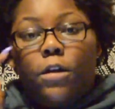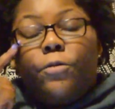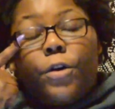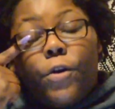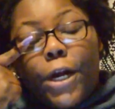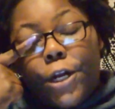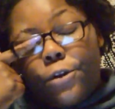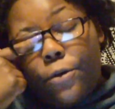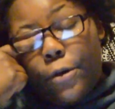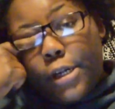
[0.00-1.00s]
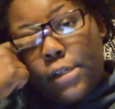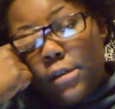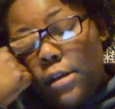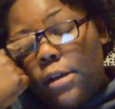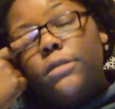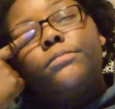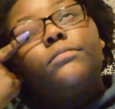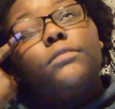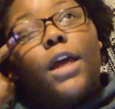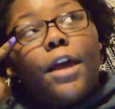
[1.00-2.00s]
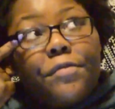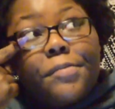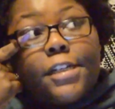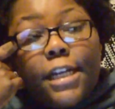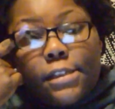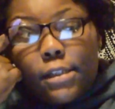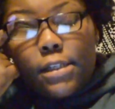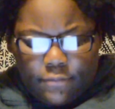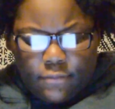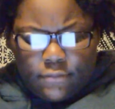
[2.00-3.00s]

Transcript: required course that everybody has to take.